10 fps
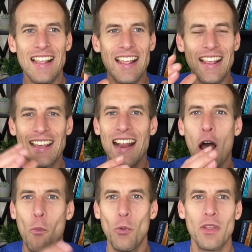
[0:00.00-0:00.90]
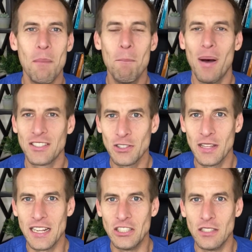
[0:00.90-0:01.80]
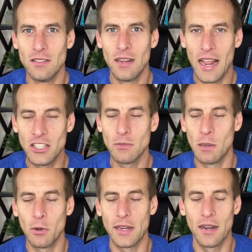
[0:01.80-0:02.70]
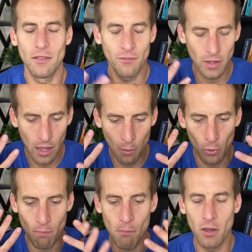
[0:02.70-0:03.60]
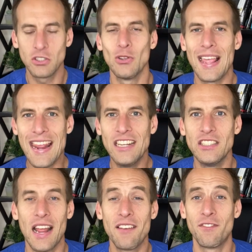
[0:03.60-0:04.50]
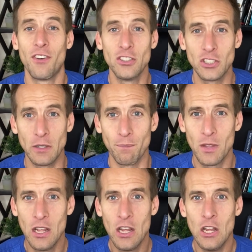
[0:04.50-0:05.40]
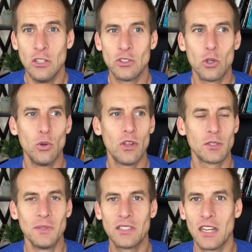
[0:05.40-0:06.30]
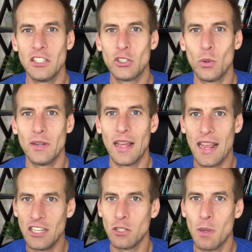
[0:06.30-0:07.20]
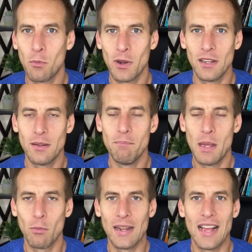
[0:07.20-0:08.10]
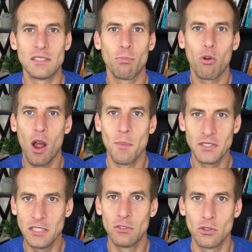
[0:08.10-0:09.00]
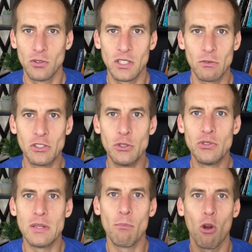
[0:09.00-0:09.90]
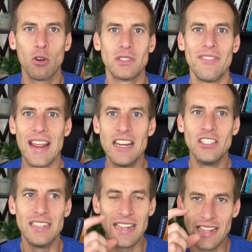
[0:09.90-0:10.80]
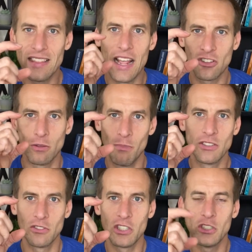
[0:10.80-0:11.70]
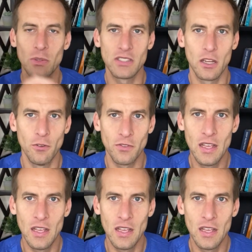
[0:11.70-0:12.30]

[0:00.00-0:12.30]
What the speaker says: It can help with muscle aging. Eggshell membrane can help with muscle aging and function. So there's been studies showing that eggshell membrane has promising results in reducing markers of aging in the actual muscle tissue itself.